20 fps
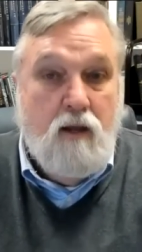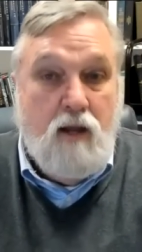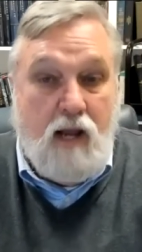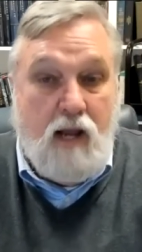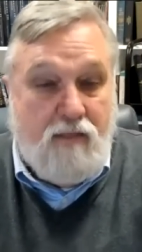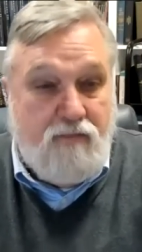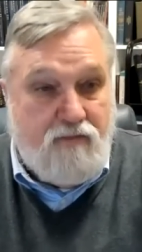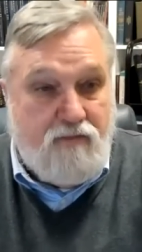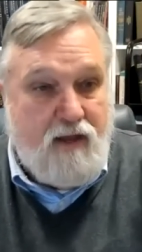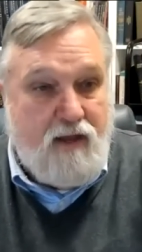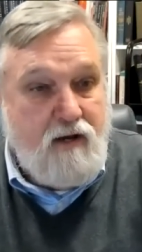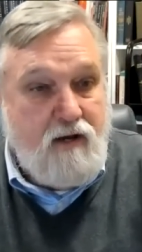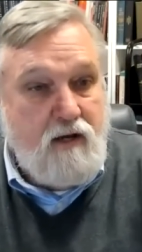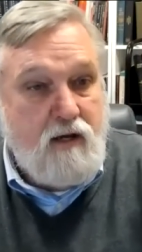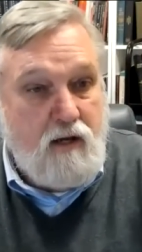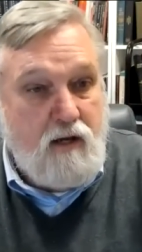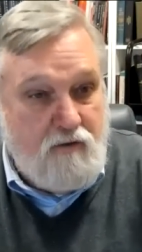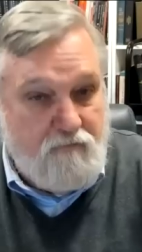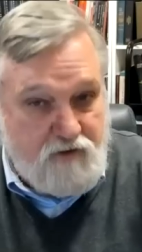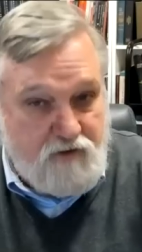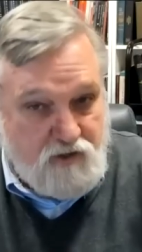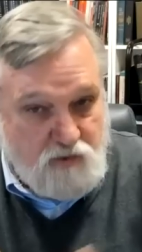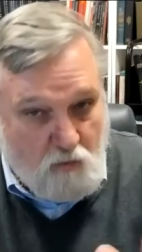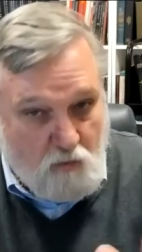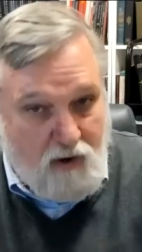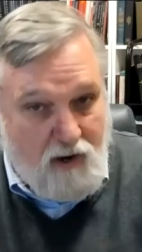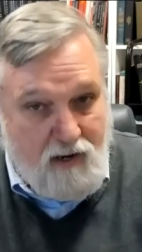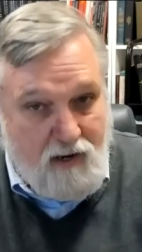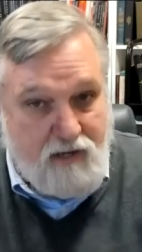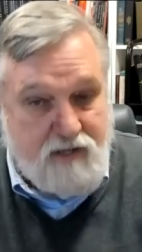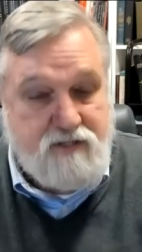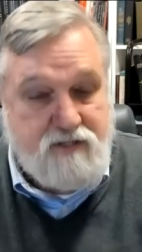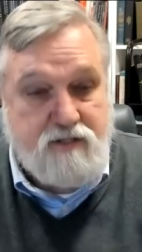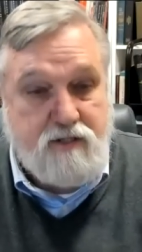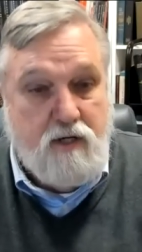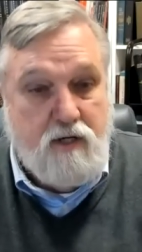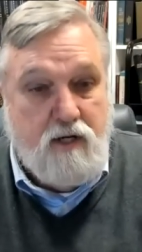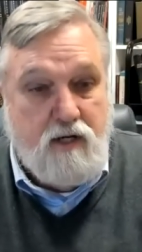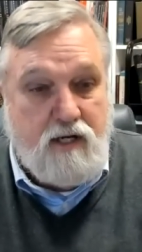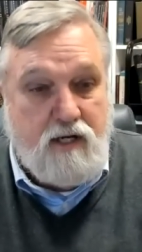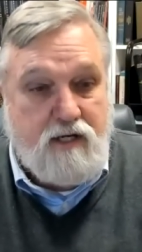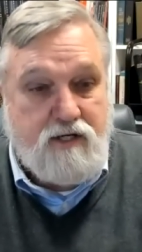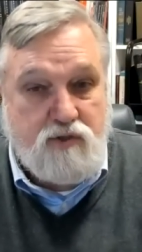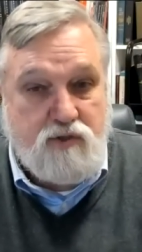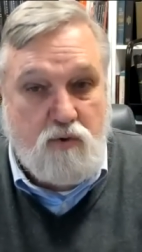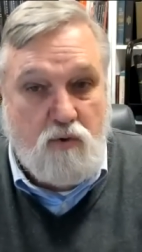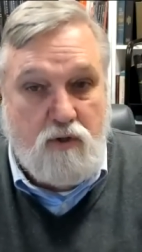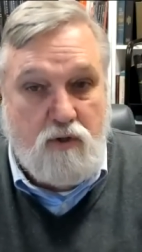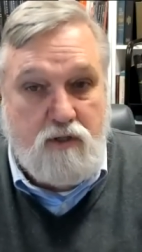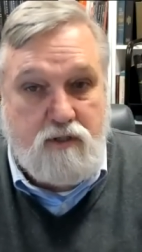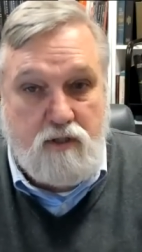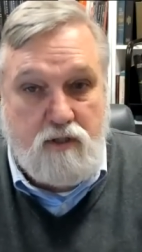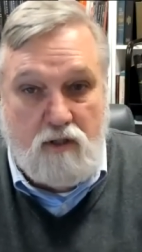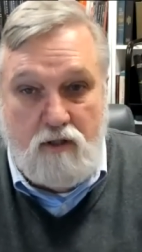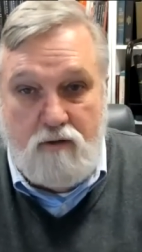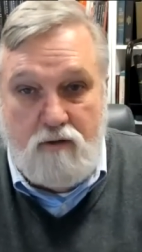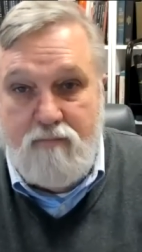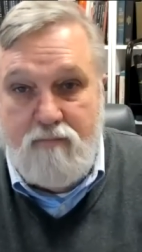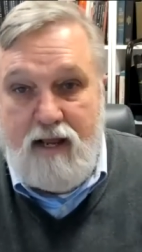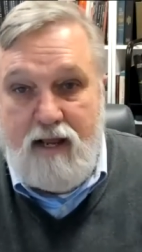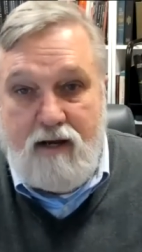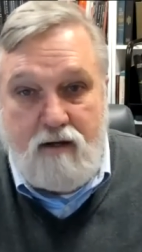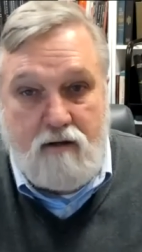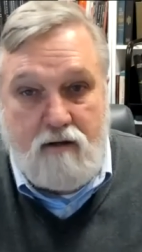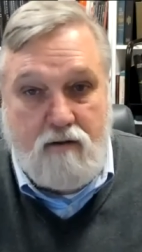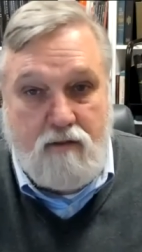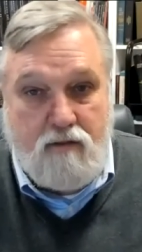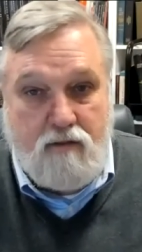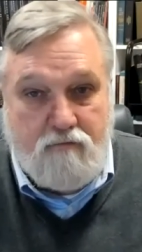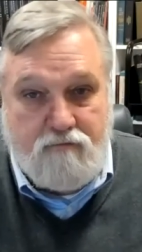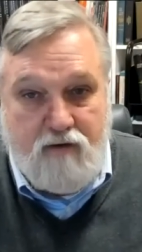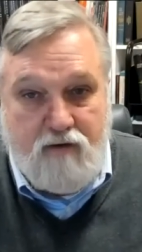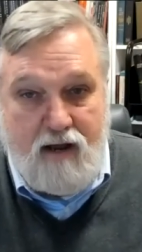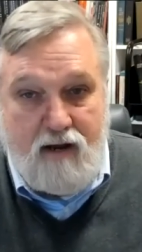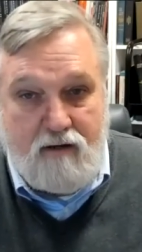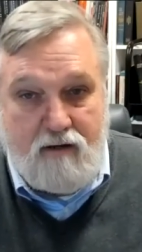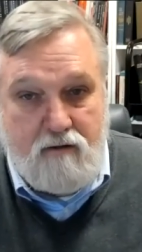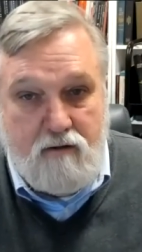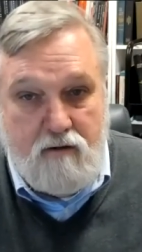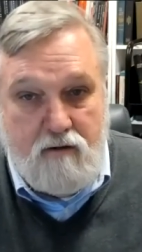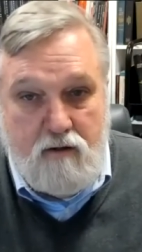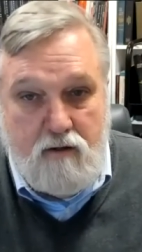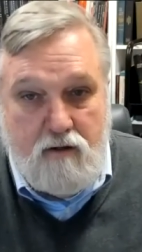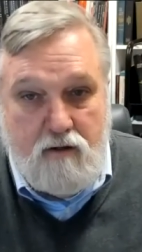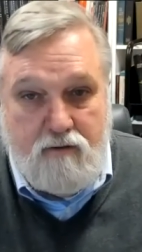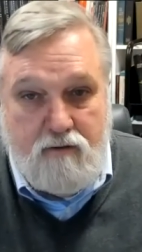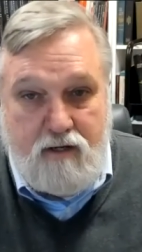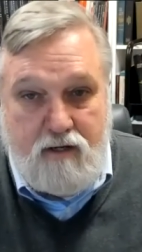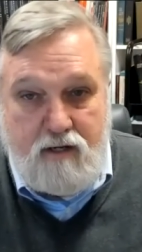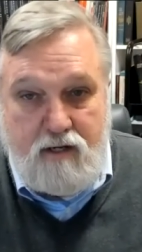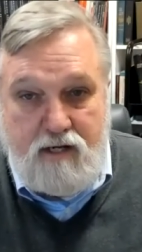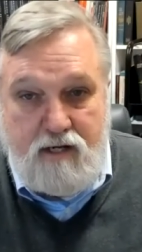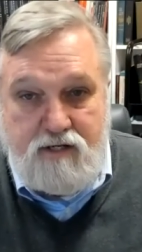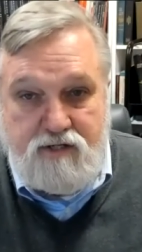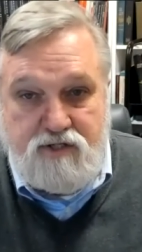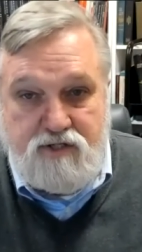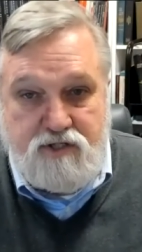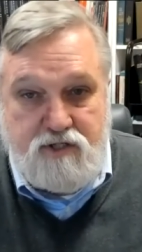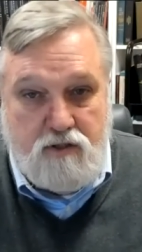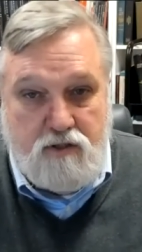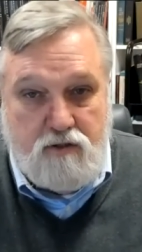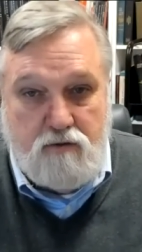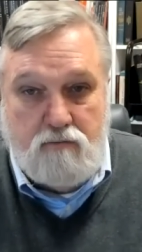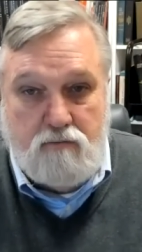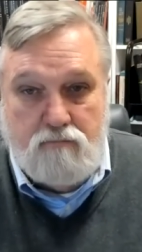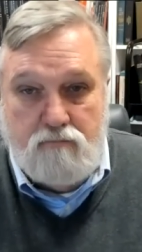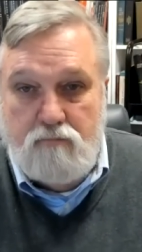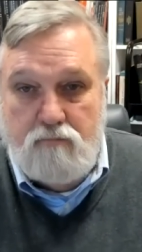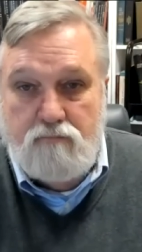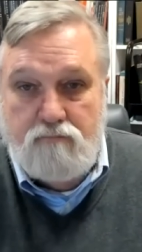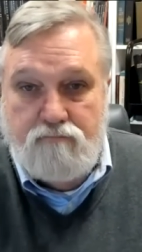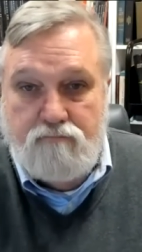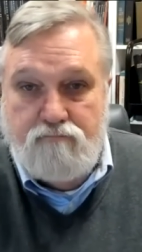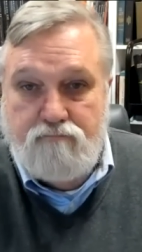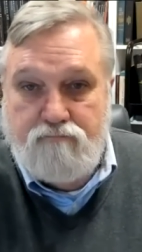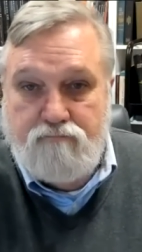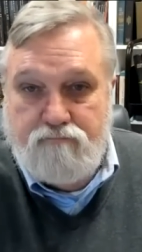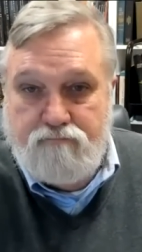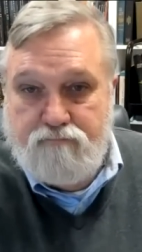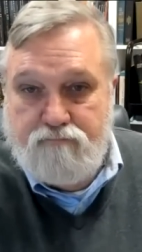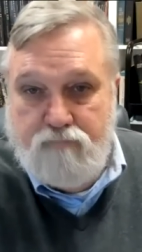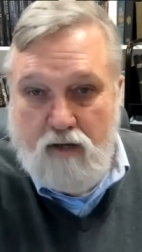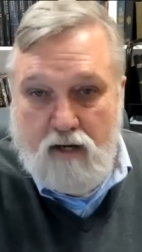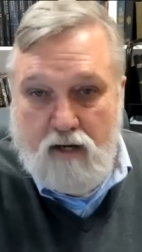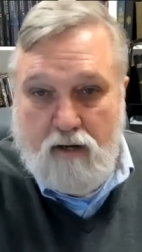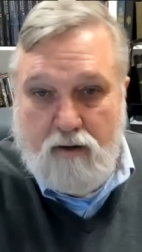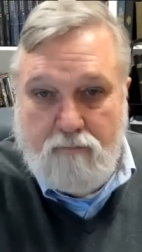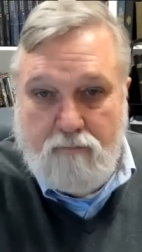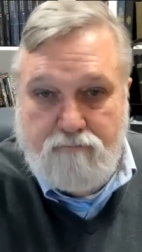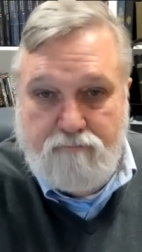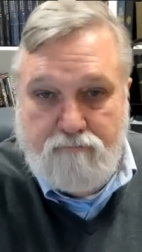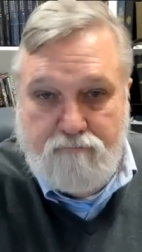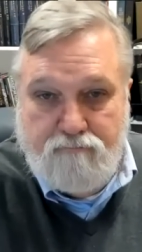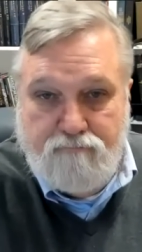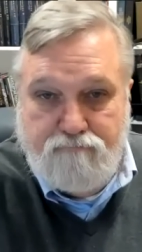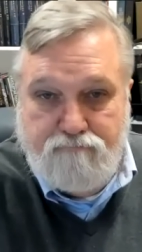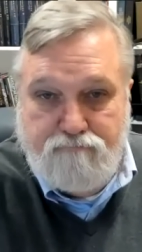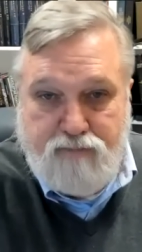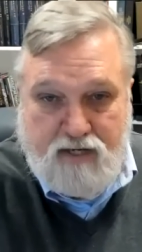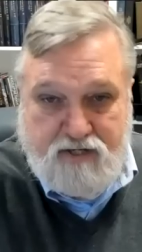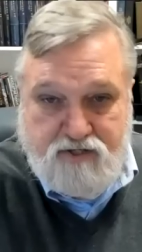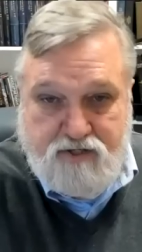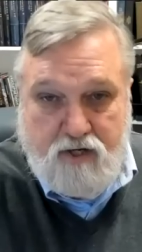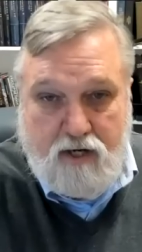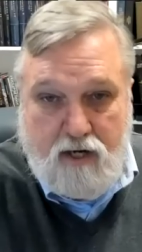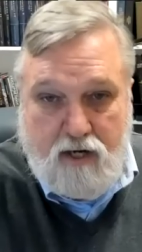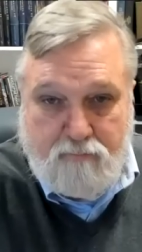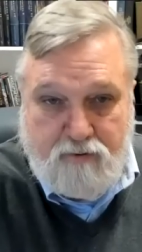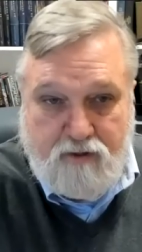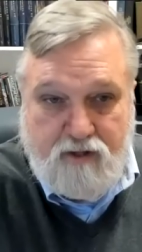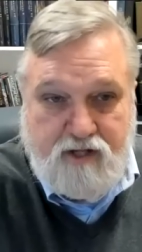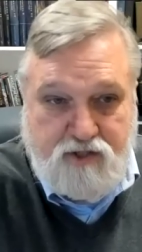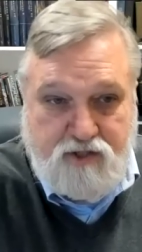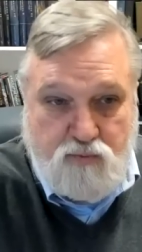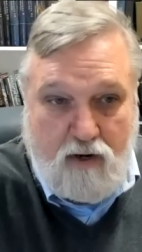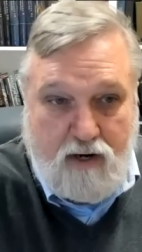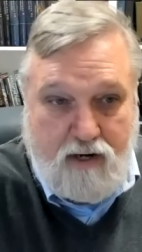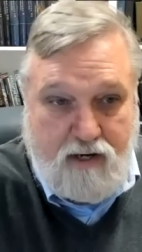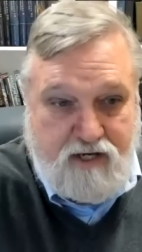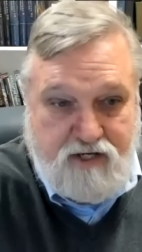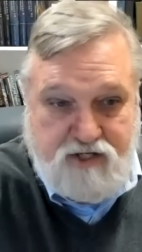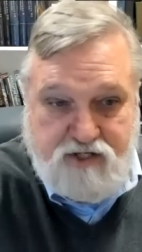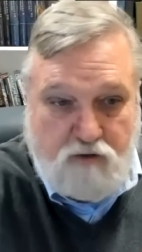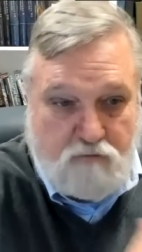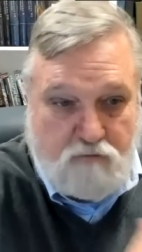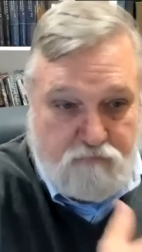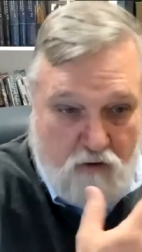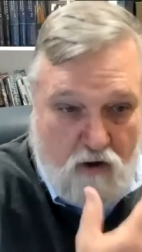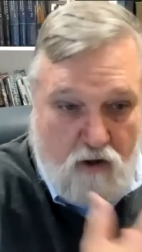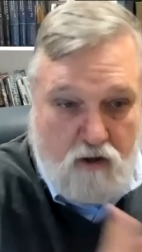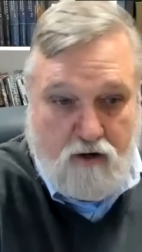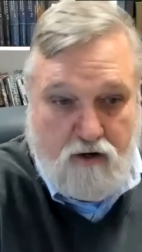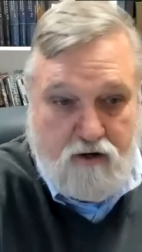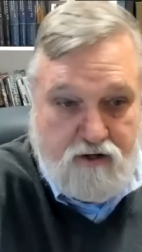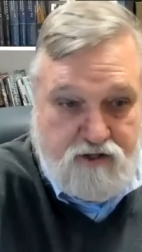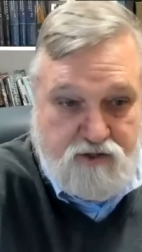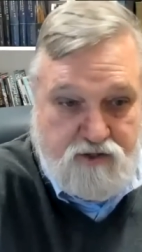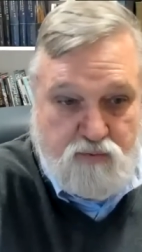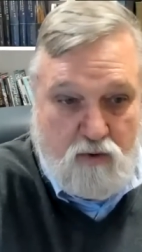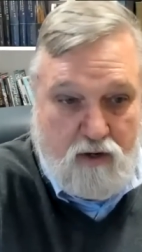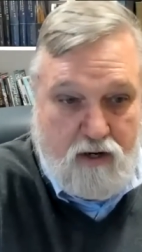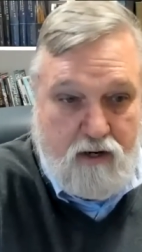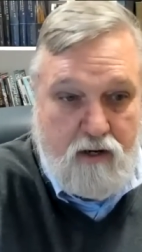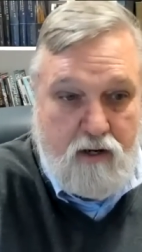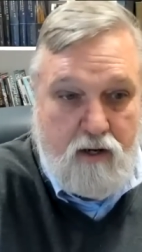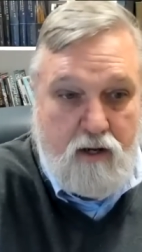And then, if he's wise, he's going to lament the fact that he's still uh, busted up in this way. He's still fallen in this way.